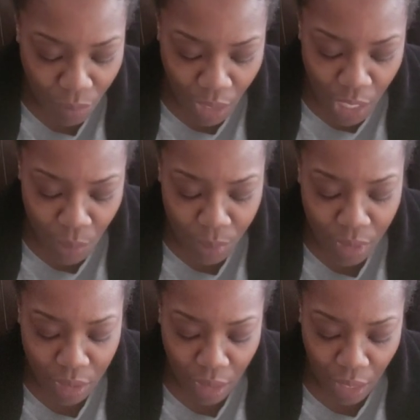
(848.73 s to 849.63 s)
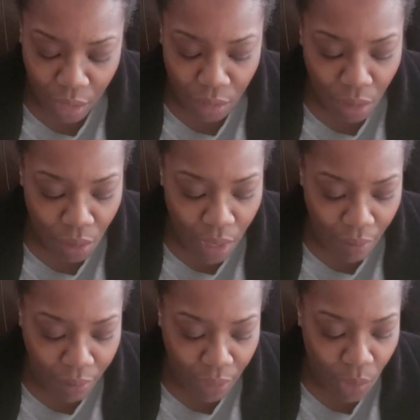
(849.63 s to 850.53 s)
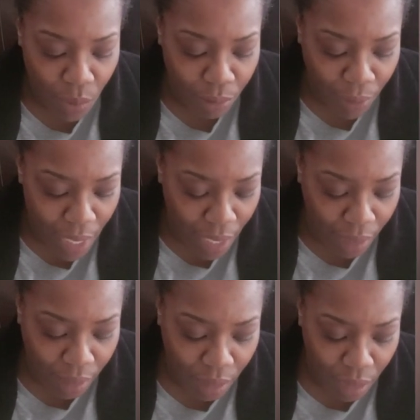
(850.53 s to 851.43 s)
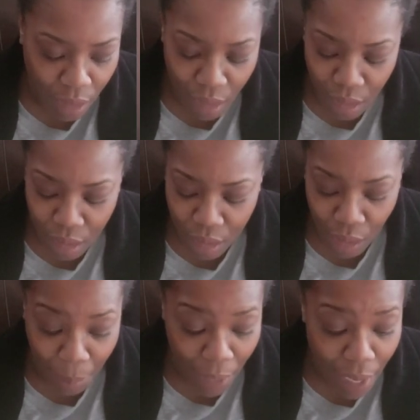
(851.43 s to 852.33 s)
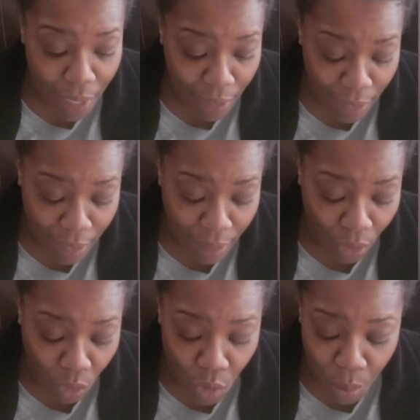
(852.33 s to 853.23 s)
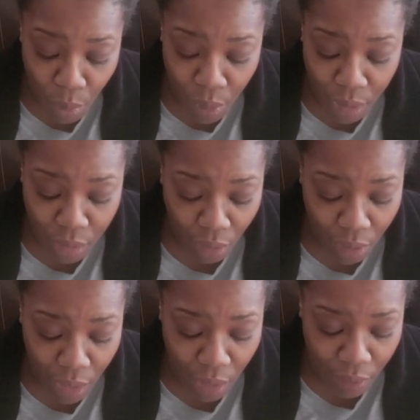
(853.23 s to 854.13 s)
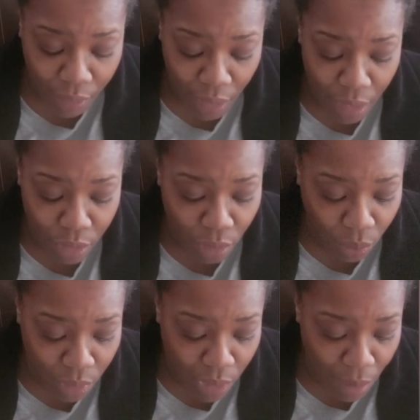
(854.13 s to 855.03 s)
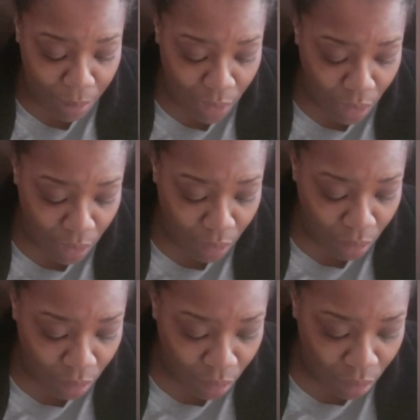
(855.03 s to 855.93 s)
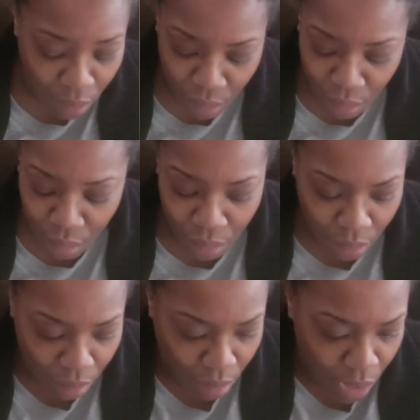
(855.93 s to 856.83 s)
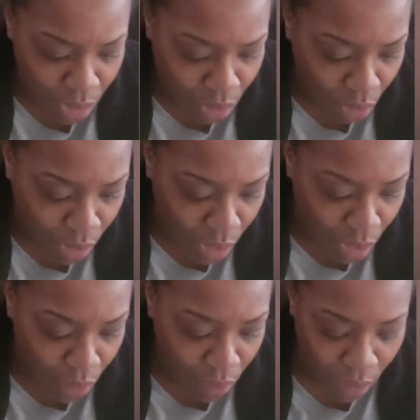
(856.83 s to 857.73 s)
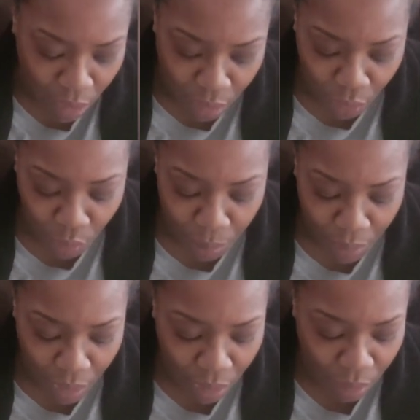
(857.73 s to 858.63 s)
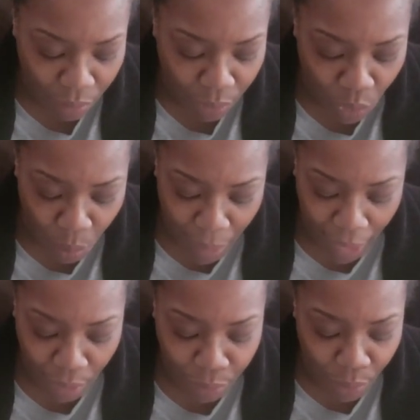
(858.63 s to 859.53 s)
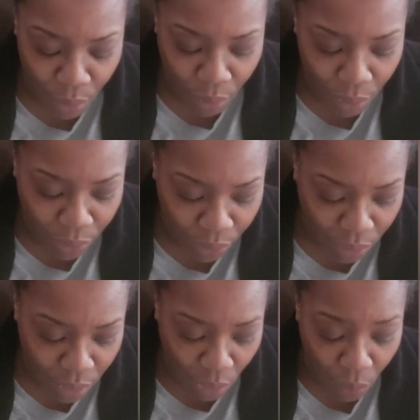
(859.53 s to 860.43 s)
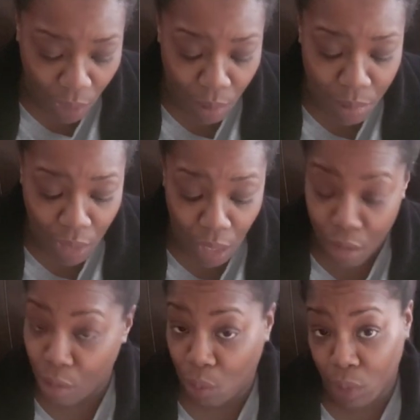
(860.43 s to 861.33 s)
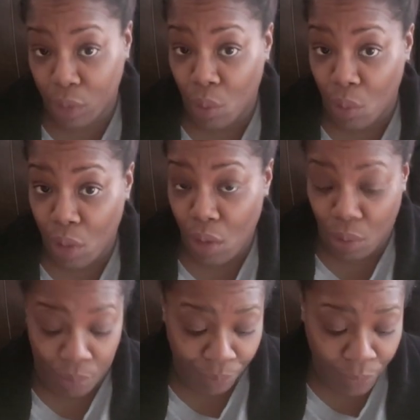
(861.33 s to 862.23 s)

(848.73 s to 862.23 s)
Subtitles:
he was just like, everything went fine. And apparently, old boy started hearing things, the stepson. He started hearing a little bit of, back and forth. And so he was like, what's going on?